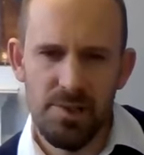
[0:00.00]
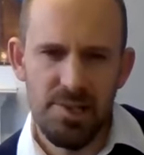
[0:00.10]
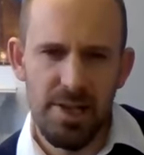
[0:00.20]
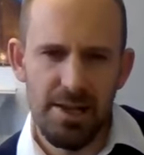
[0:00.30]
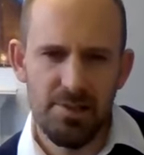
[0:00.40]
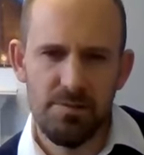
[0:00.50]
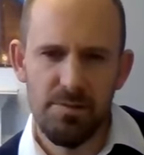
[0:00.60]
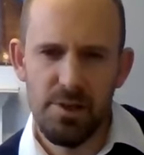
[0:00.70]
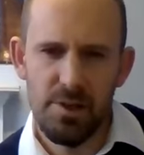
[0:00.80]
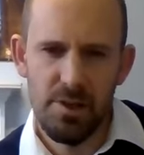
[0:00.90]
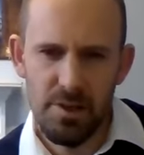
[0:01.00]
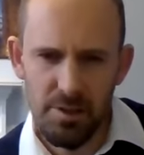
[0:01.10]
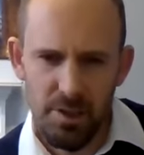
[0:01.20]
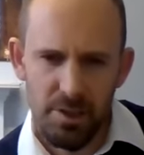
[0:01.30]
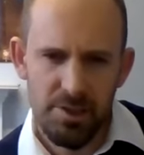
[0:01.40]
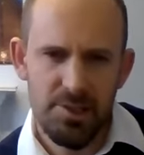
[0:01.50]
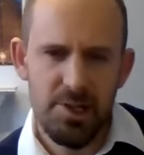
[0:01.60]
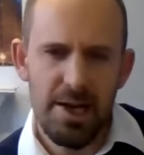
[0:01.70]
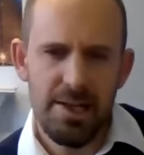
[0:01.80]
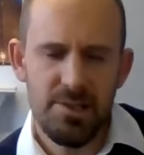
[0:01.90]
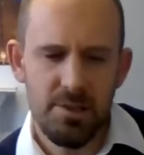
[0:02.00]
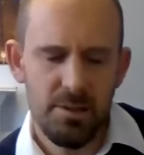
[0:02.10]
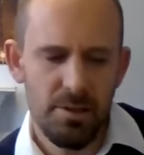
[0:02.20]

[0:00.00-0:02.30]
at the start of the chat,